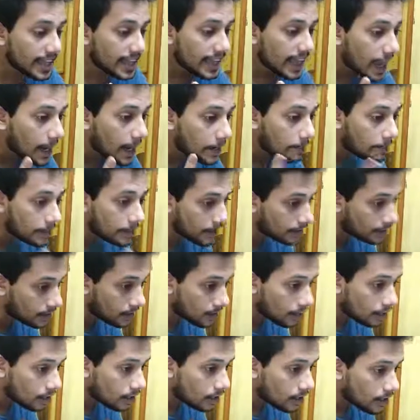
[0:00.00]
can be
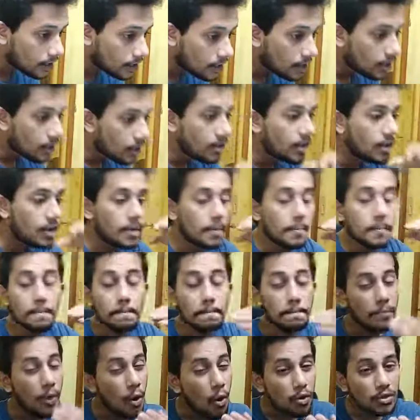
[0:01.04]

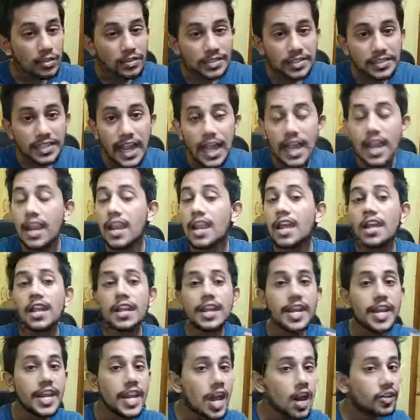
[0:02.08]
bone cell,
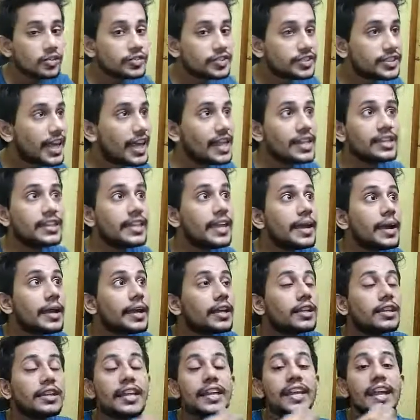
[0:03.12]
nerve cell, they
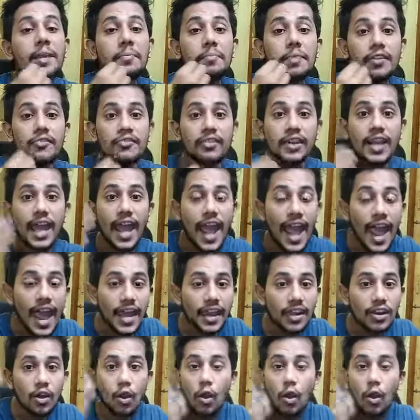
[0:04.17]
they can be even hair